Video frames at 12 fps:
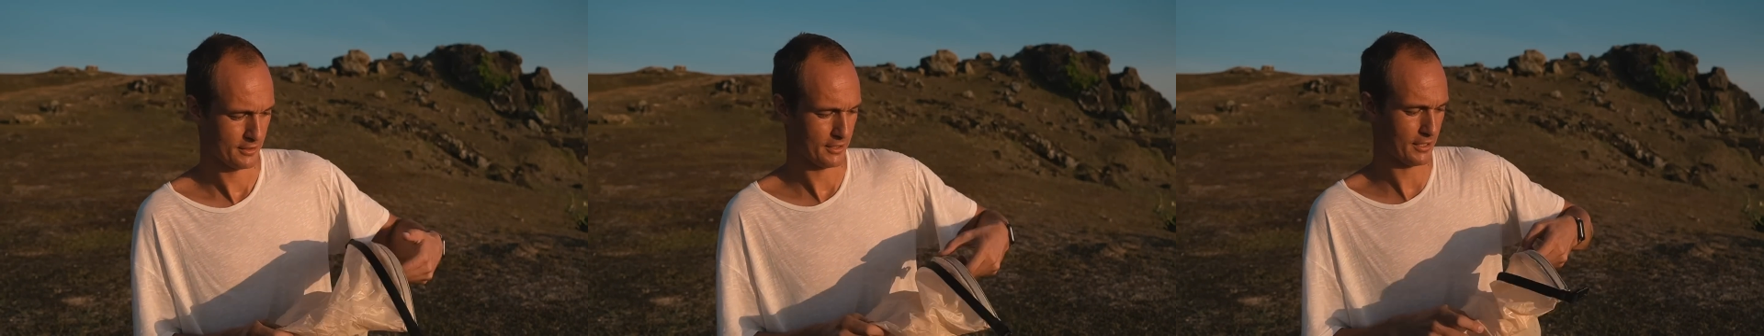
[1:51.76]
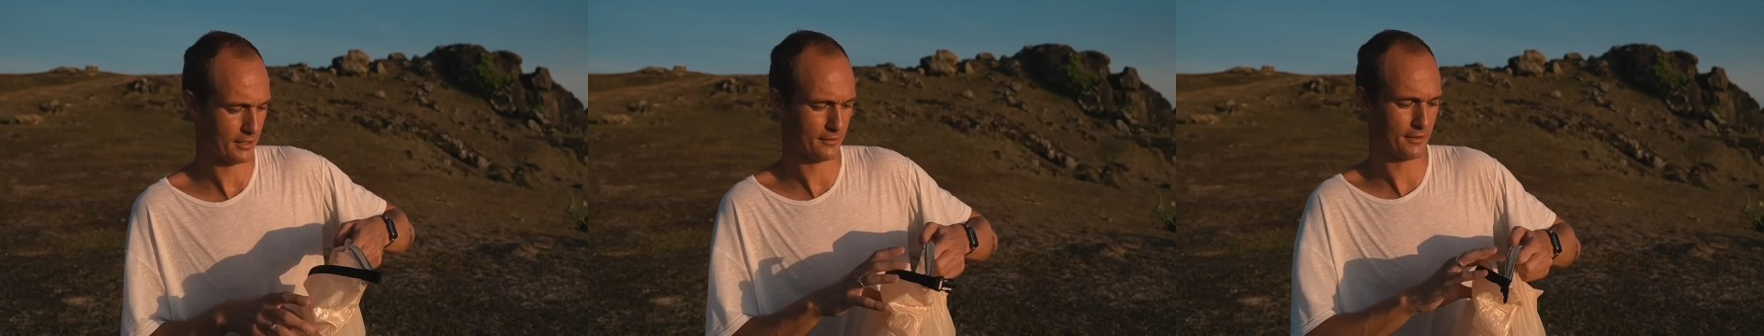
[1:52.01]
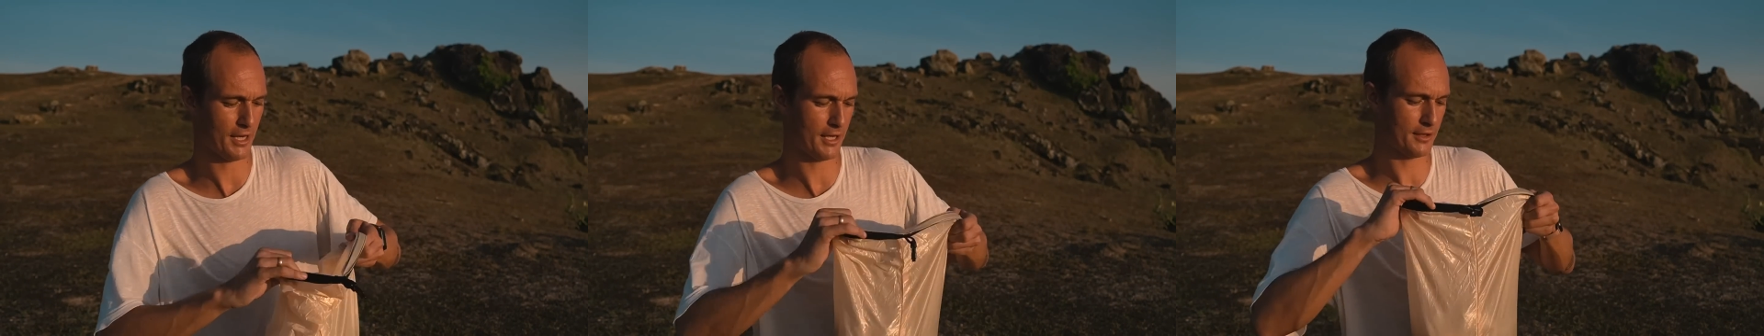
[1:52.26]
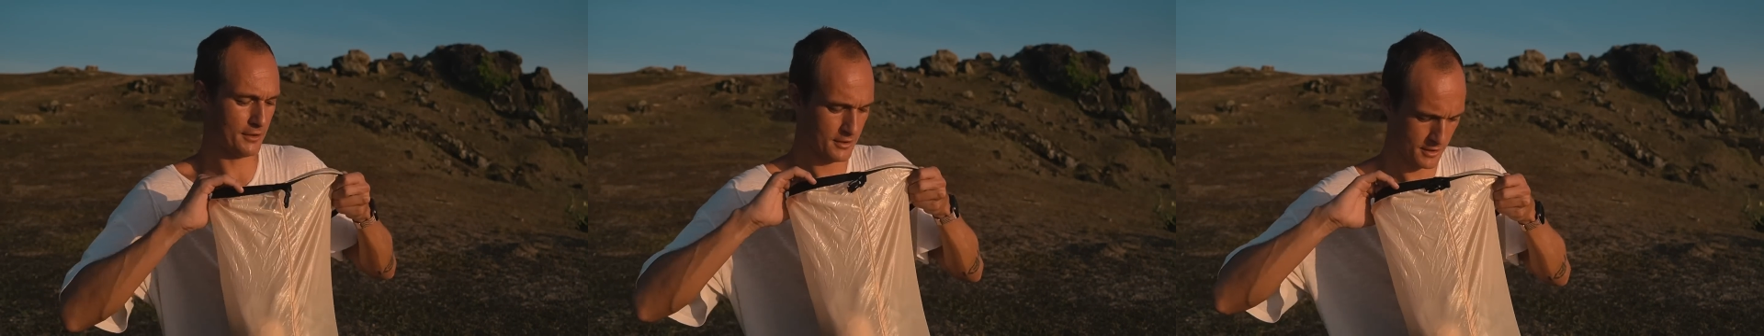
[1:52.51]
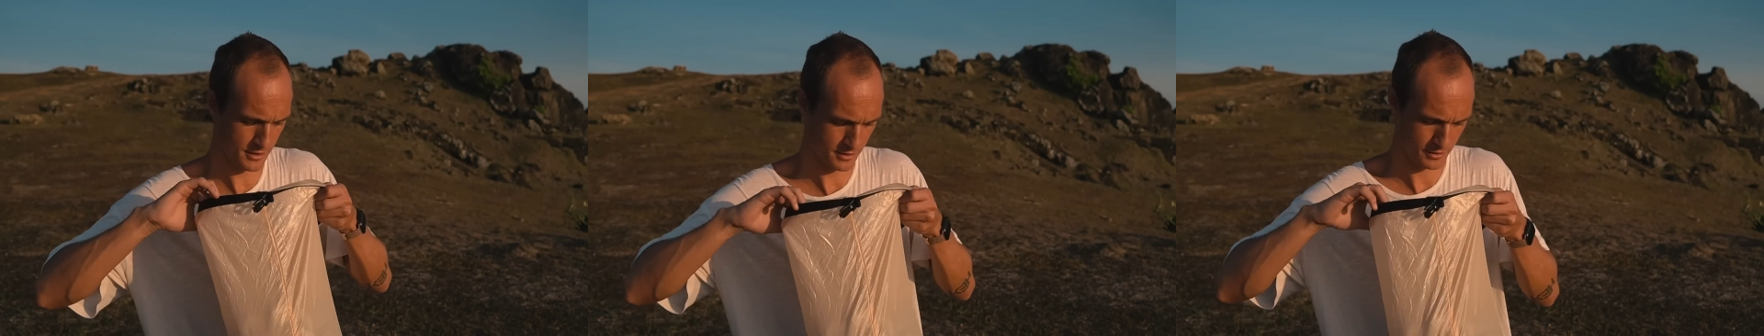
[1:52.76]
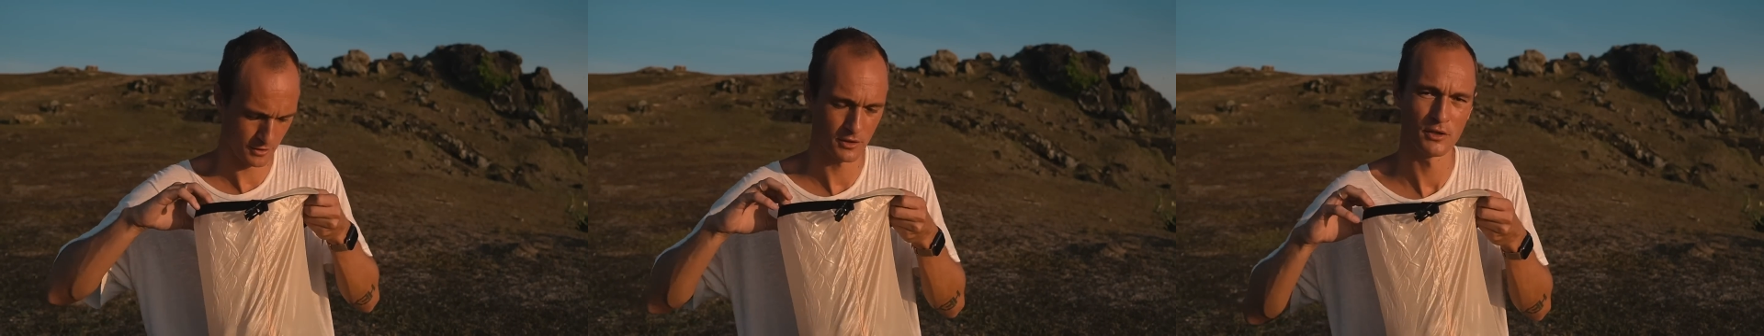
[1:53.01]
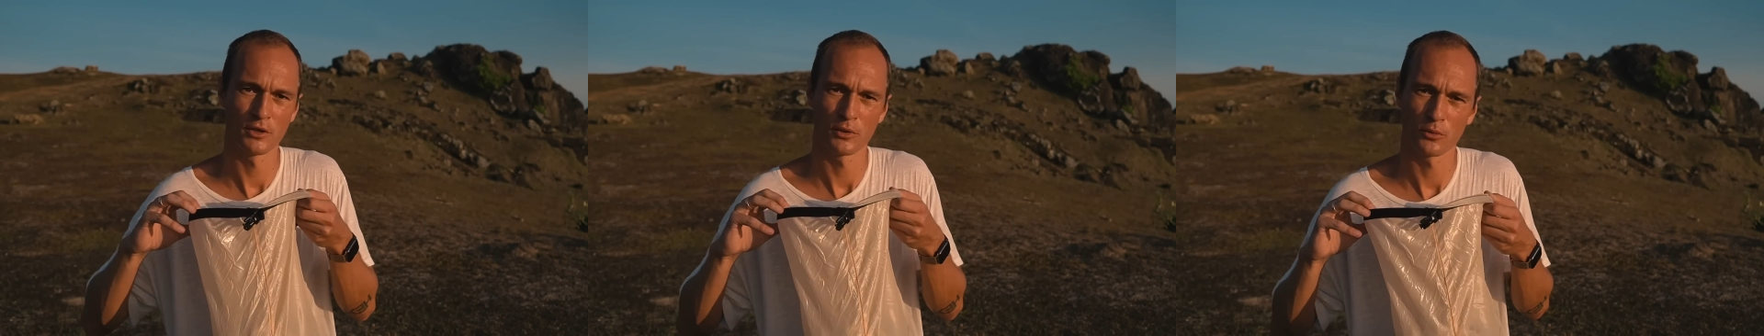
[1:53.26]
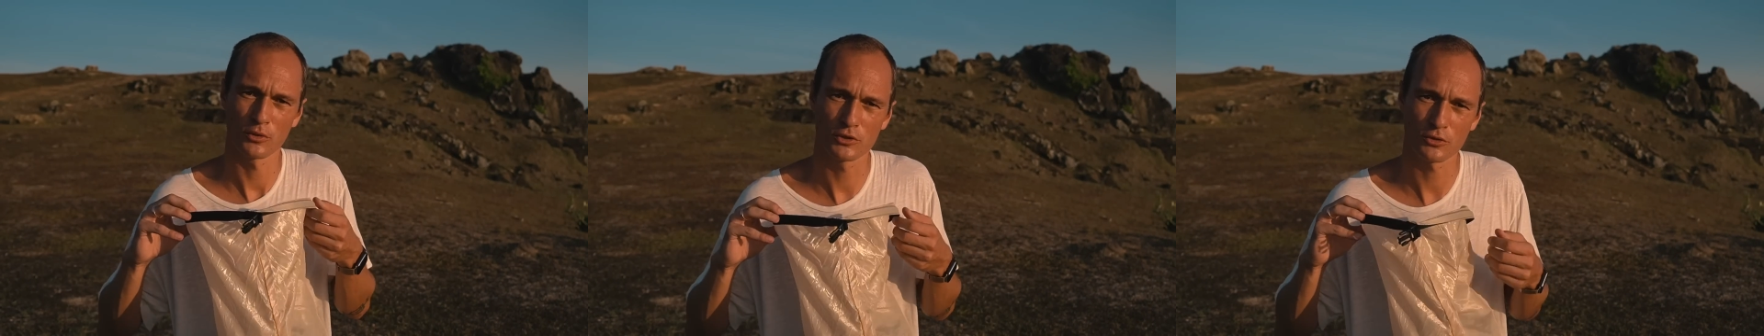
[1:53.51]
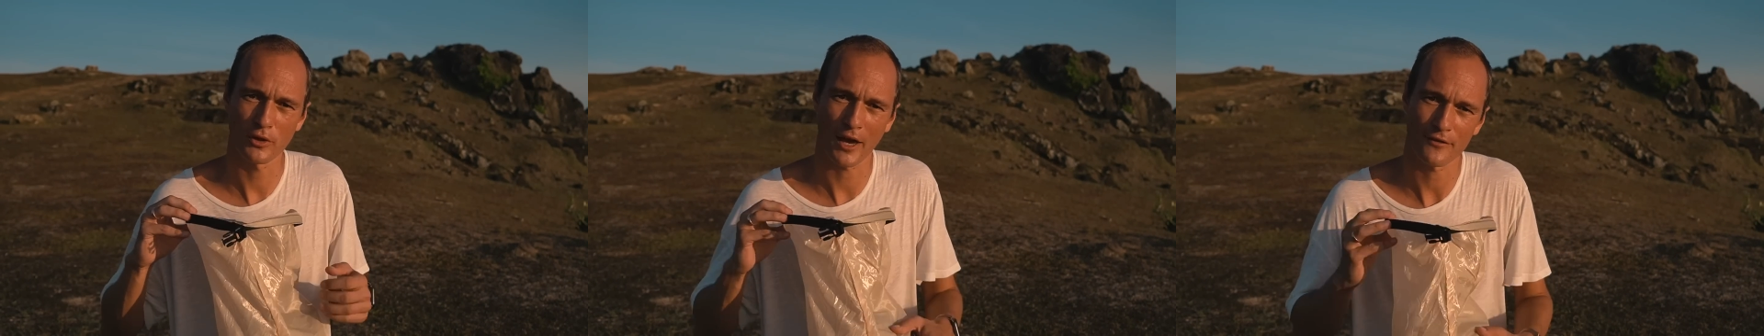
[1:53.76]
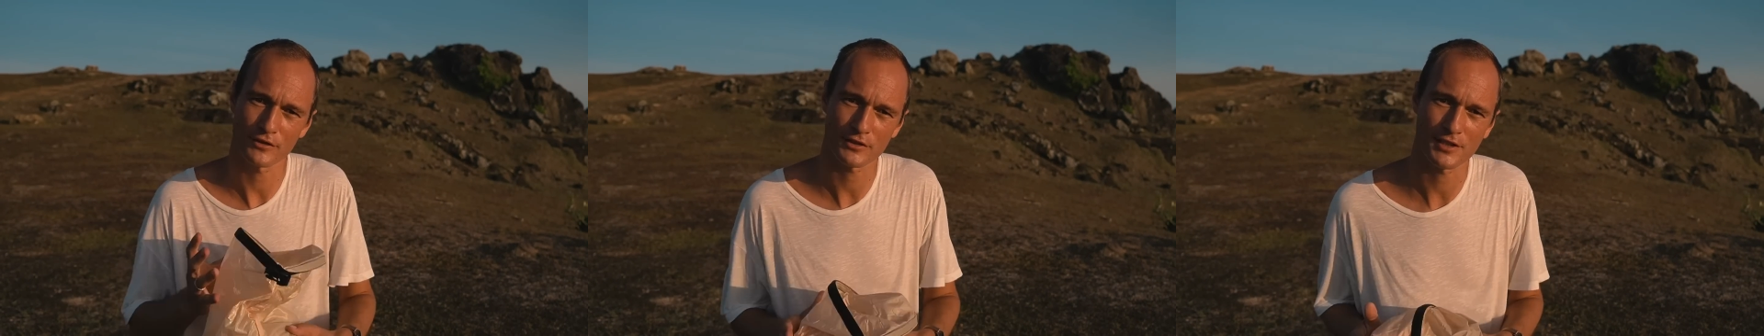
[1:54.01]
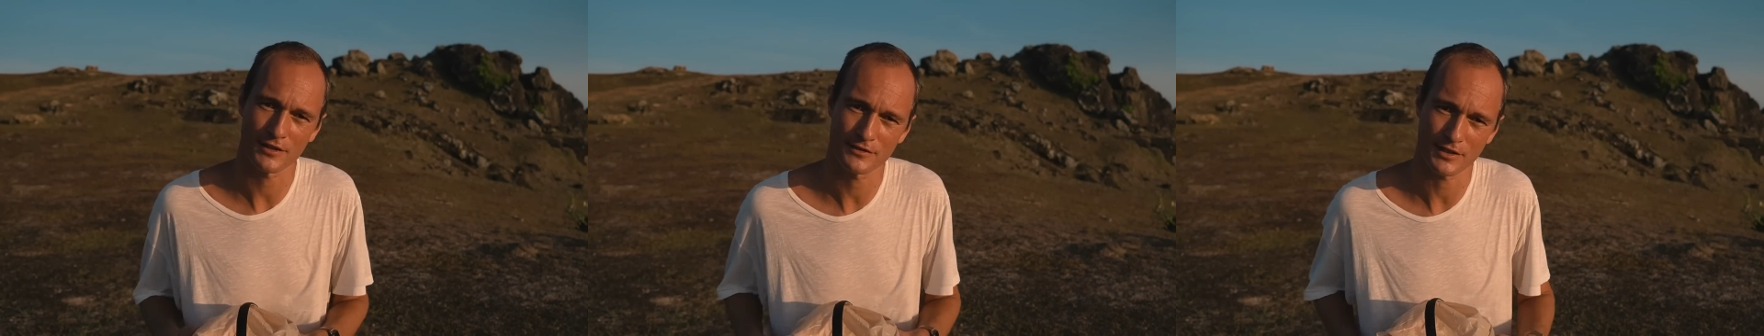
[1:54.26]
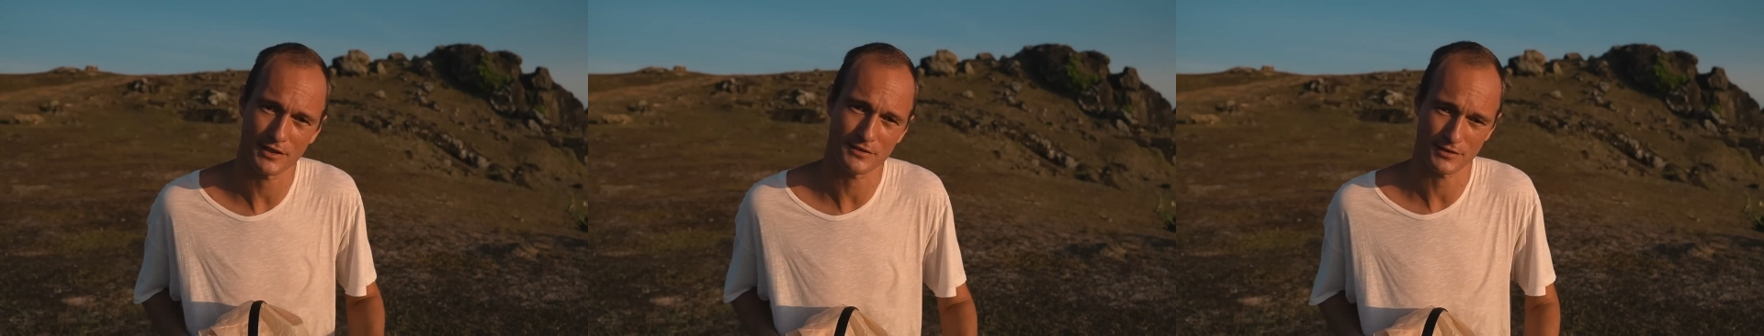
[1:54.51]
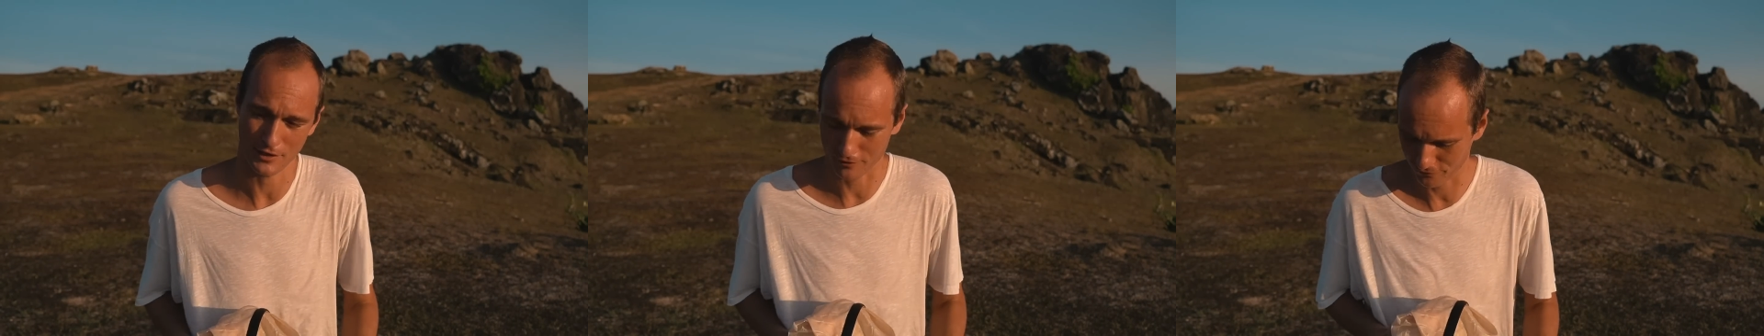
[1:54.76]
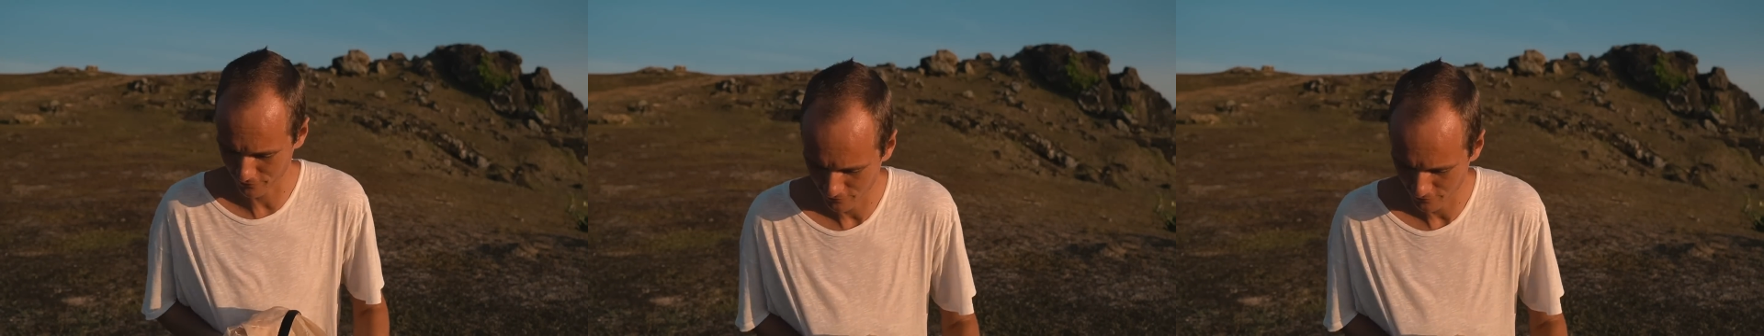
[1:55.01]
and then we do have the tent itself.